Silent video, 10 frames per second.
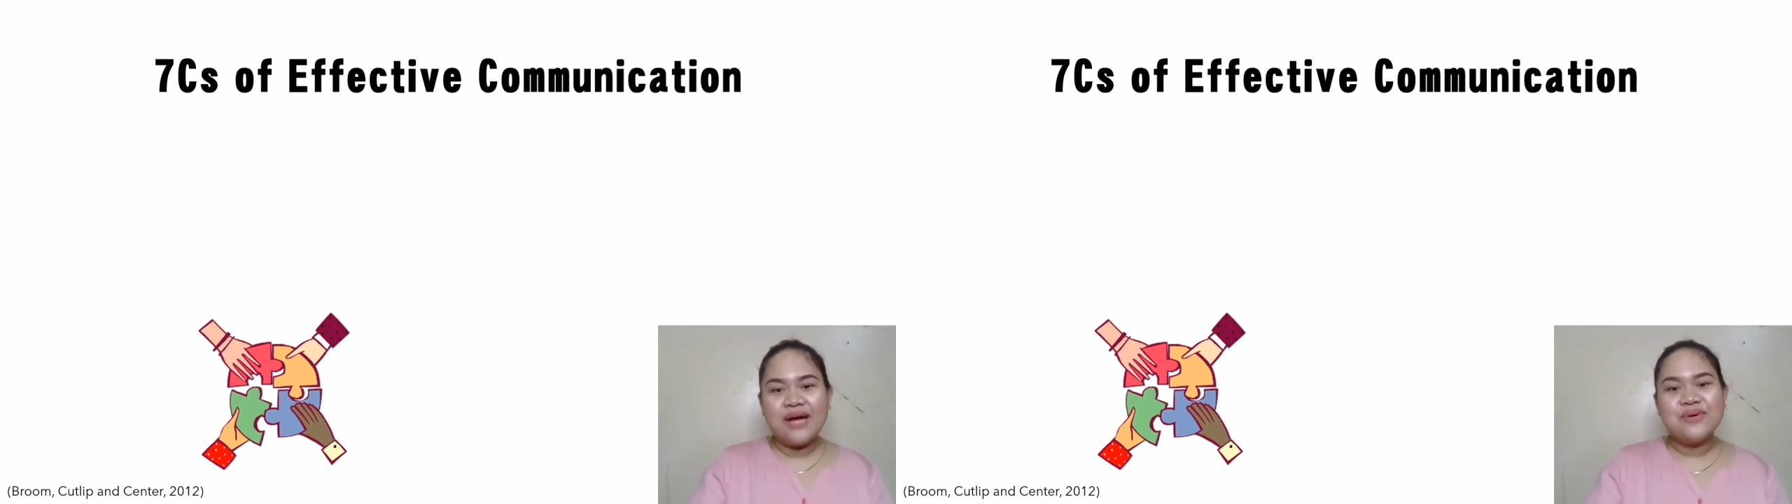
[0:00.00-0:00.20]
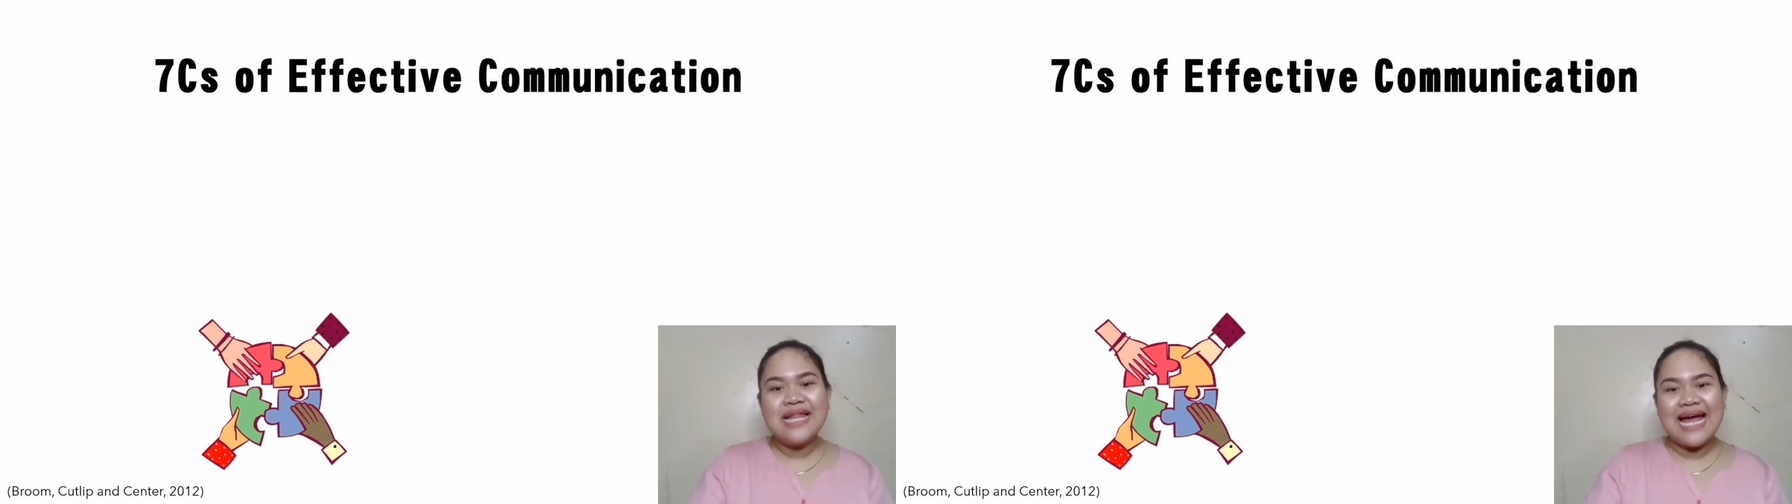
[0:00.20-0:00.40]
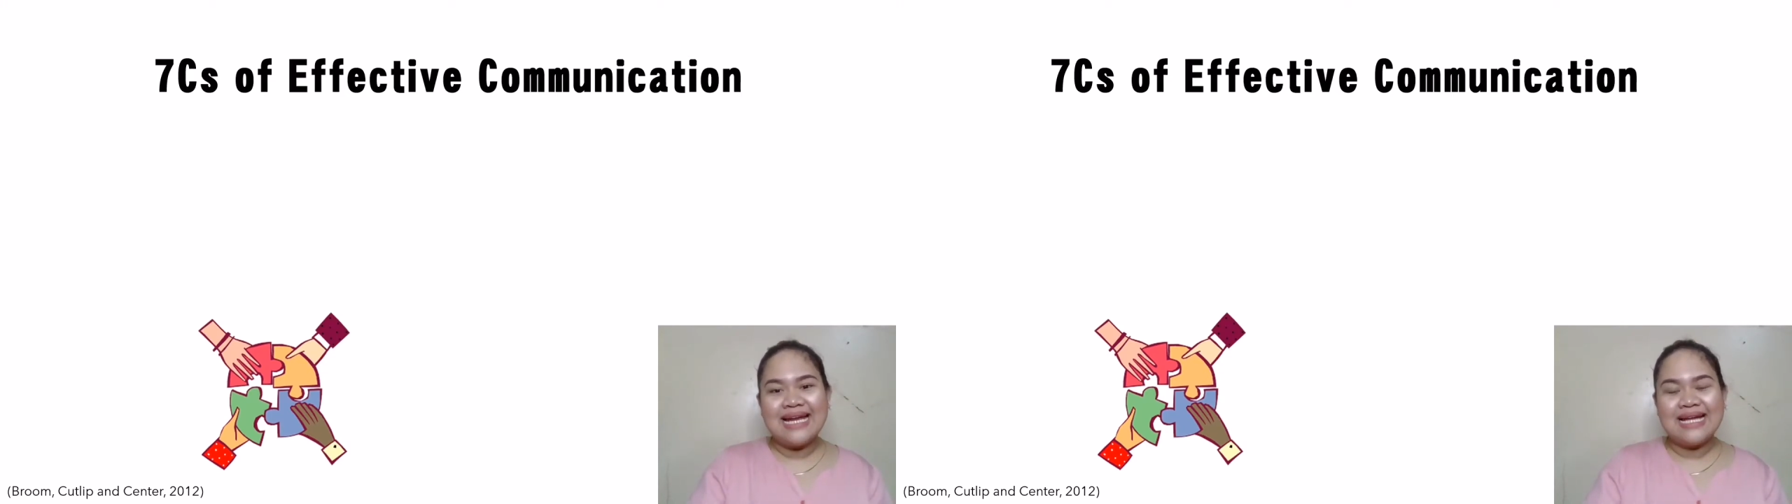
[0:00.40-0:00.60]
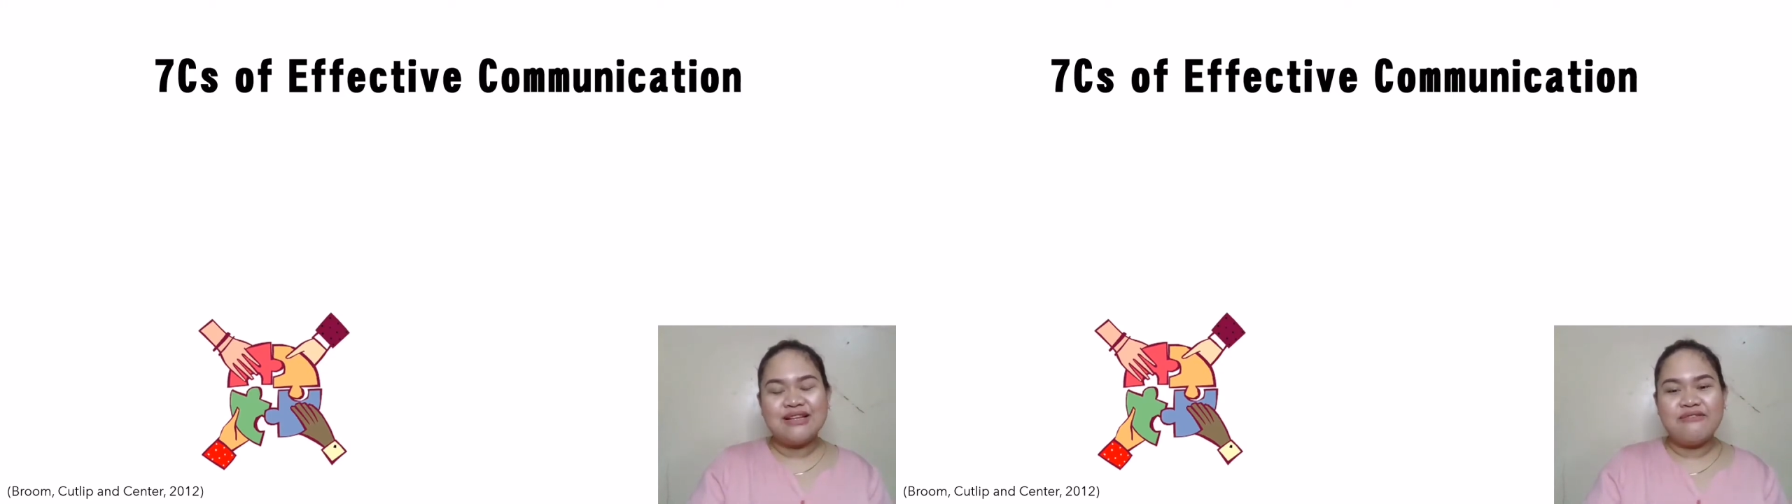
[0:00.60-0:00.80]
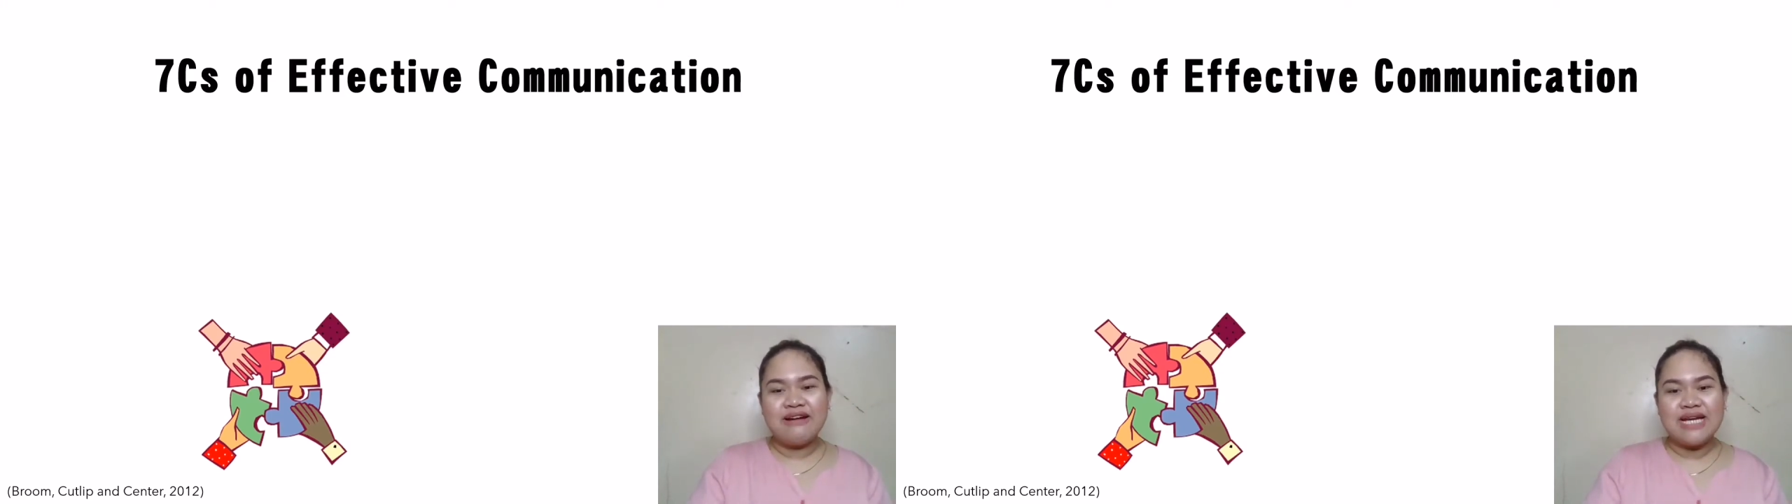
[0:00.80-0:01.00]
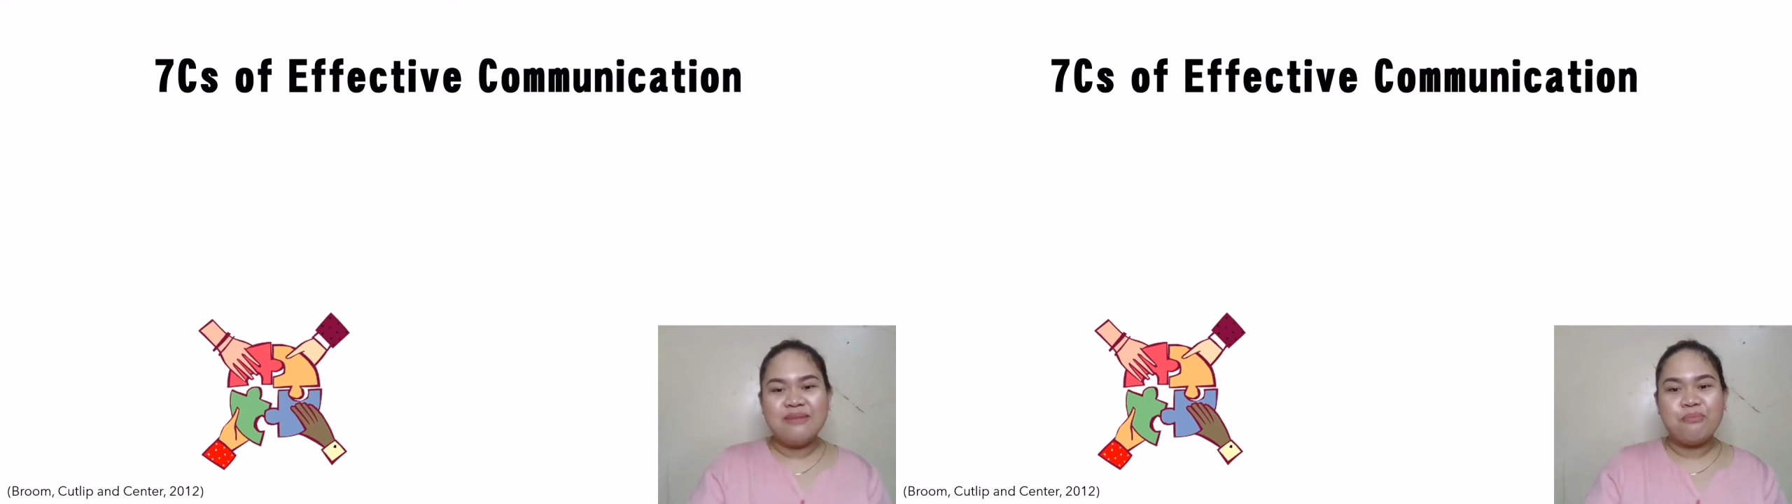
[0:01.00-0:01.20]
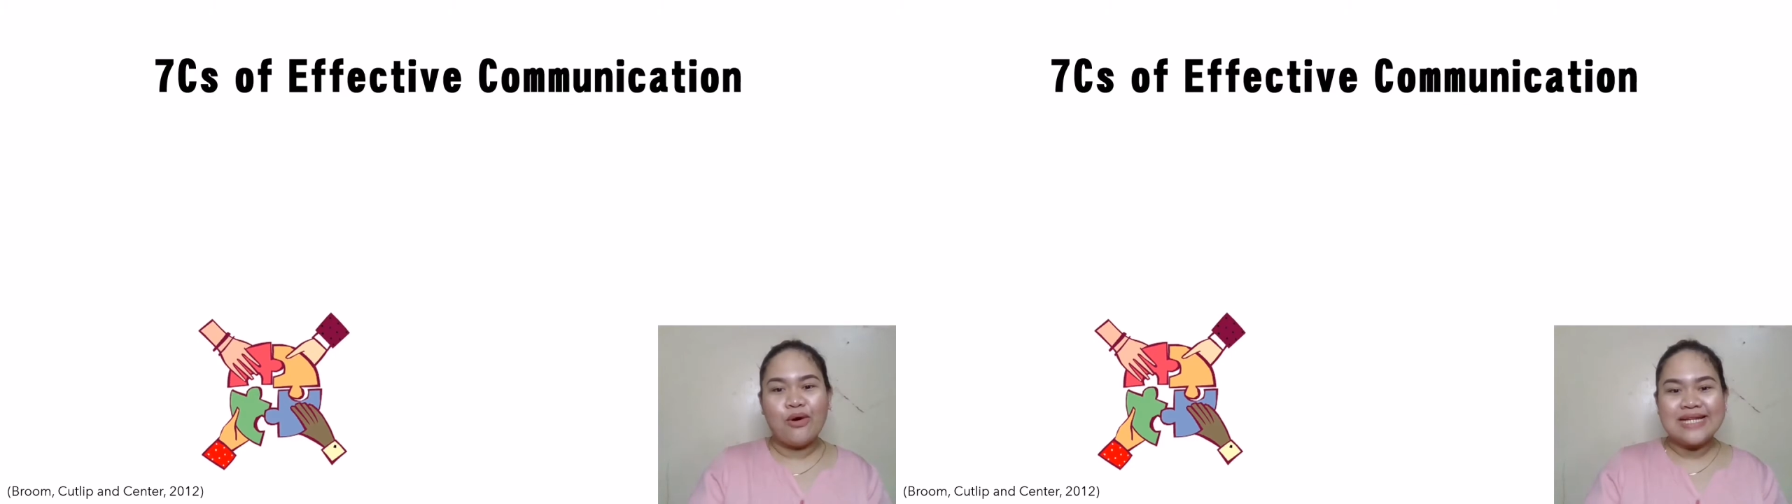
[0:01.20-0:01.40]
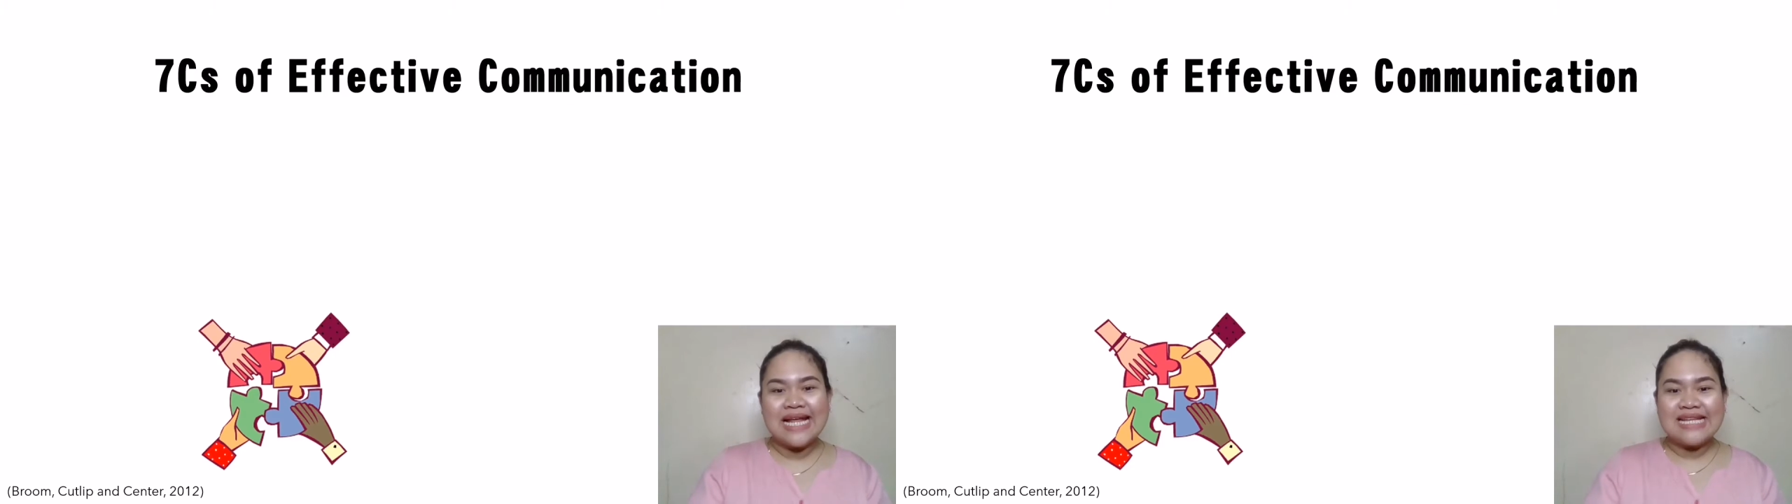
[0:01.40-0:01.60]
would highlight the very
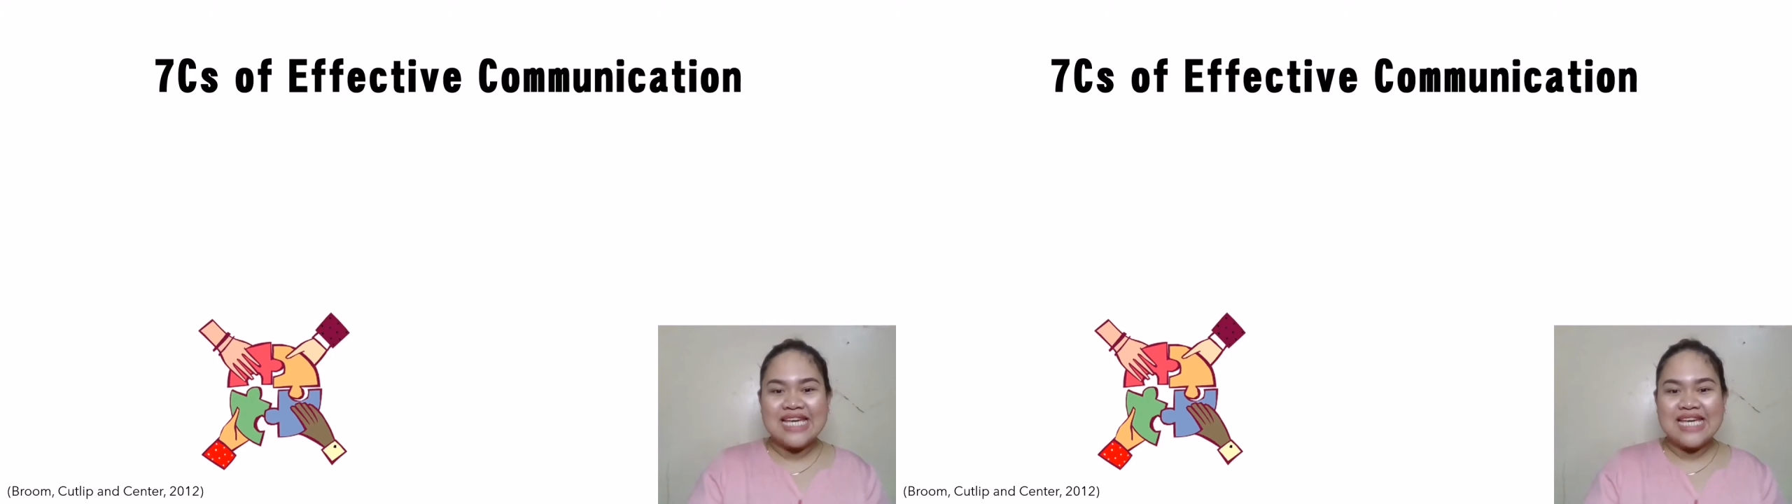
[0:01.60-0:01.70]
important